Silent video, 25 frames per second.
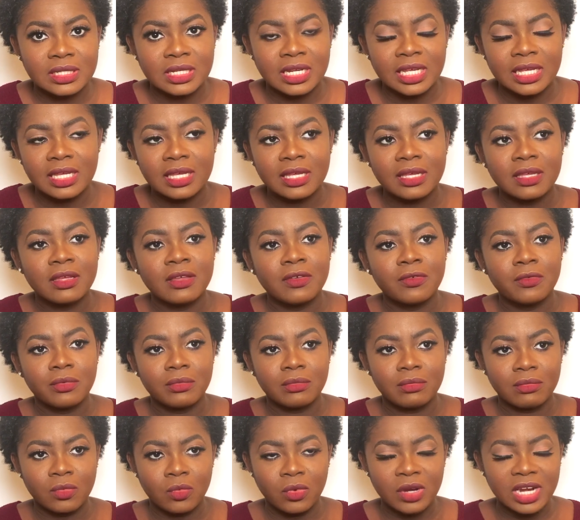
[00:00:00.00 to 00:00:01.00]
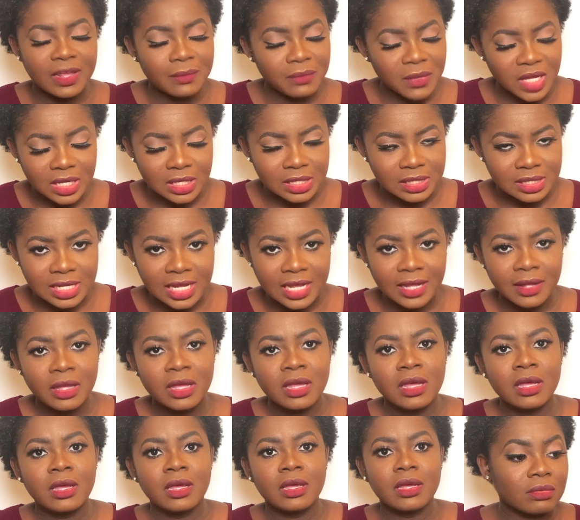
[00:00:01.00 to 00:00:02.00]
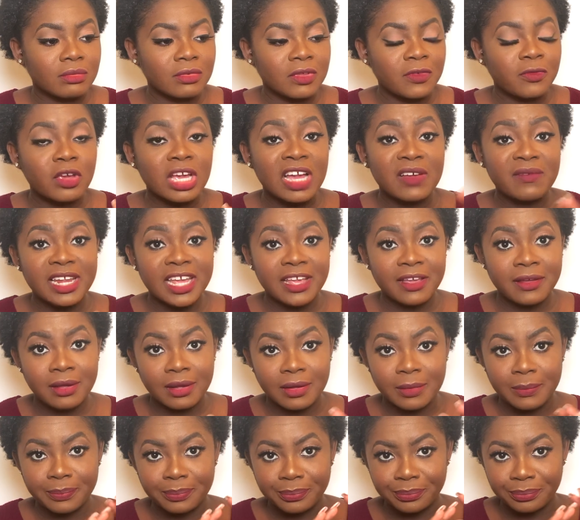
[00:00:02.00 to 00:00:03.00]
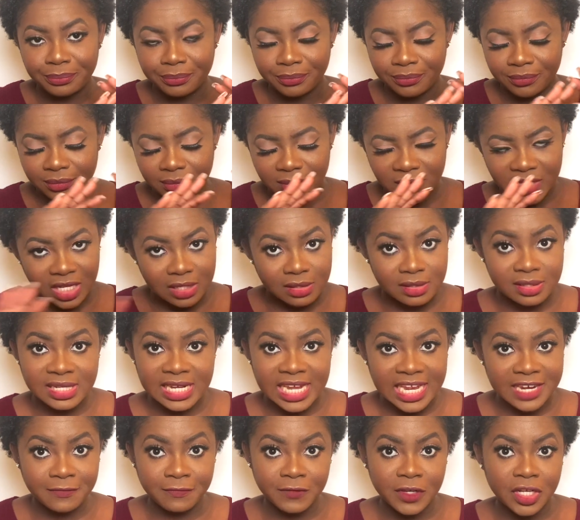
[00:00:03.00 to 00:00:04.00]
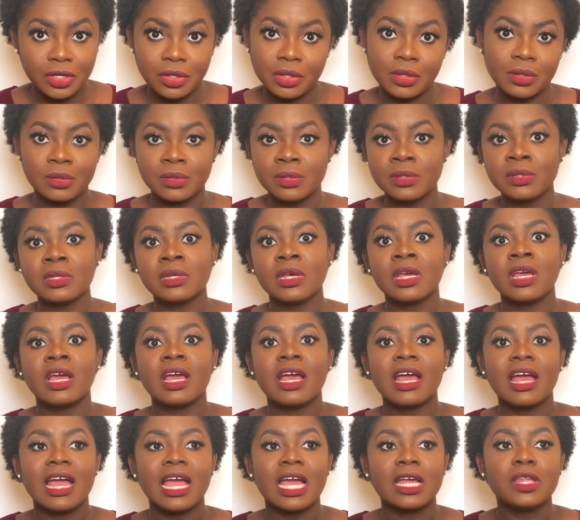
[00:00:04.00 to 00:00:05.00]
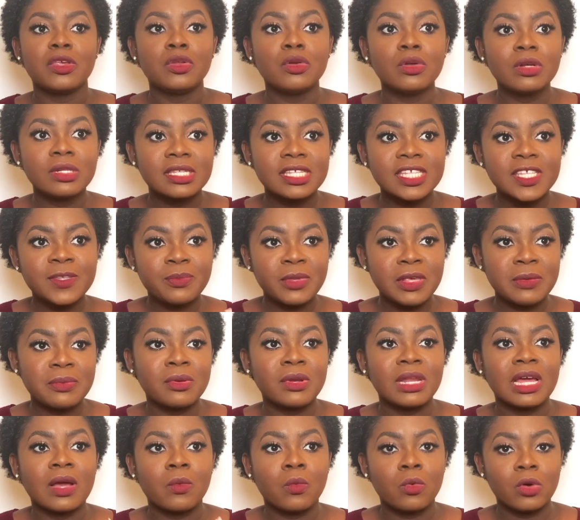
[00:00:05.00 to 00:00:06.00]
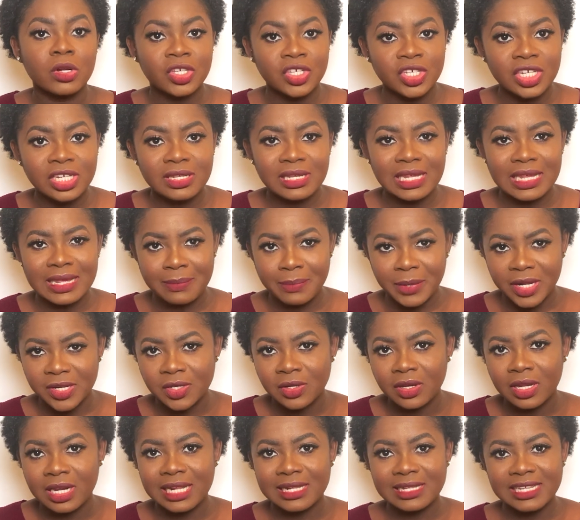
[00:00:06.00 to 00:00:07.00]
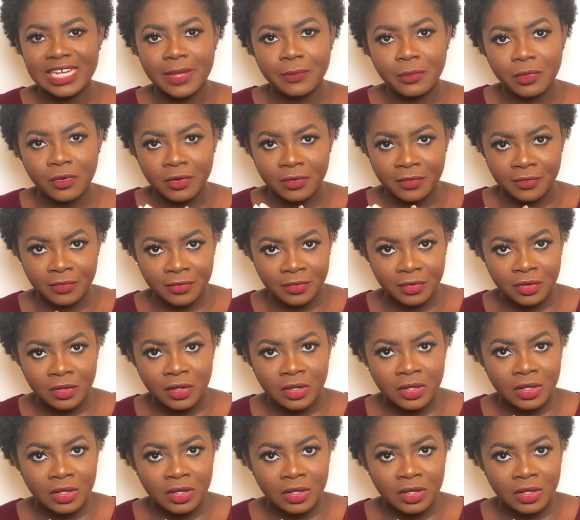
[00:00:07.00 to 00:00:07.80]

Like, what I mean is that if you have like 10 videos and you notice people are watching a particular type of